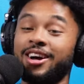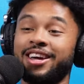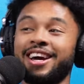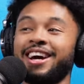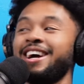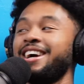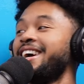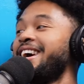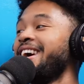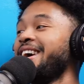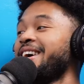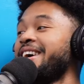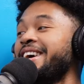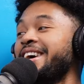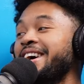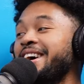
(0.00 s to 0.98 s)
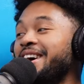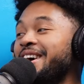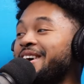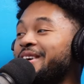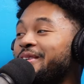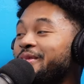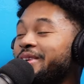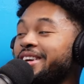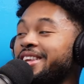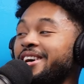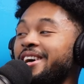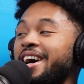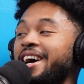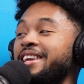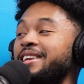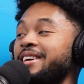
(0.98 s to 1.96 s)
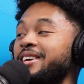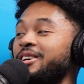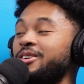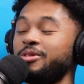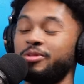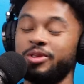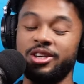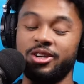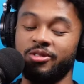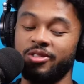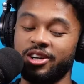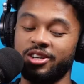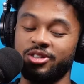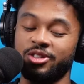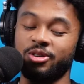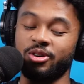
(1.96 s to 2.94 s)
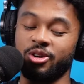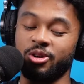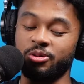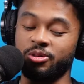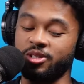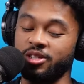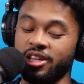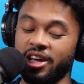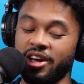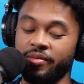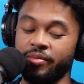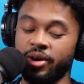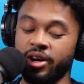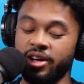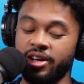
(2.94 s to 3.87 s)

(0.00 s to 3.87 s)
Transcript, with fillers: care. Hey, we know how to coach. We know Rutgers know a coaching staff, bro.